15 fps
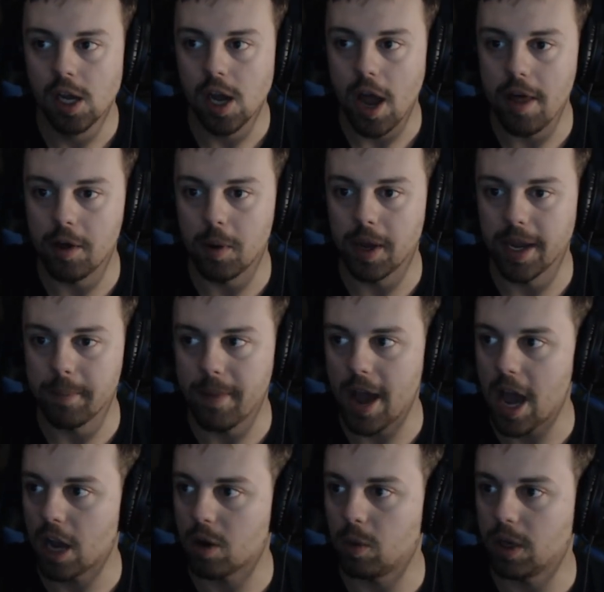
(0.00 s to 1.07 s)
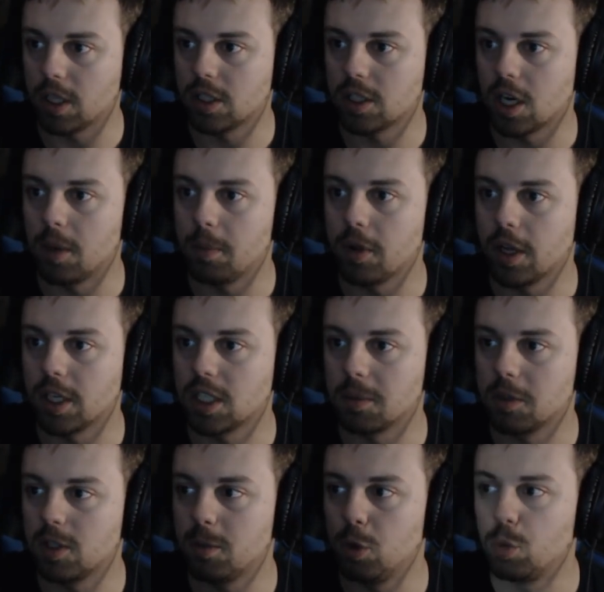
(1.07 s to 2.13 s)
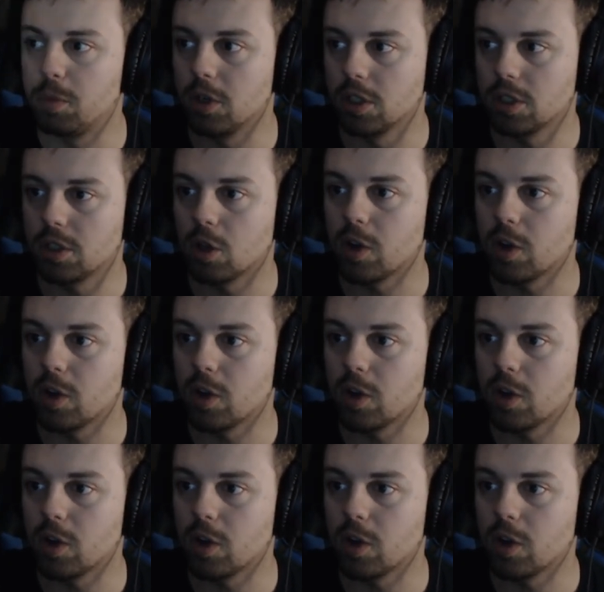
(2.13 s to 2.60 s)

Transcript: and then when I get back, we can start playing some spoopers.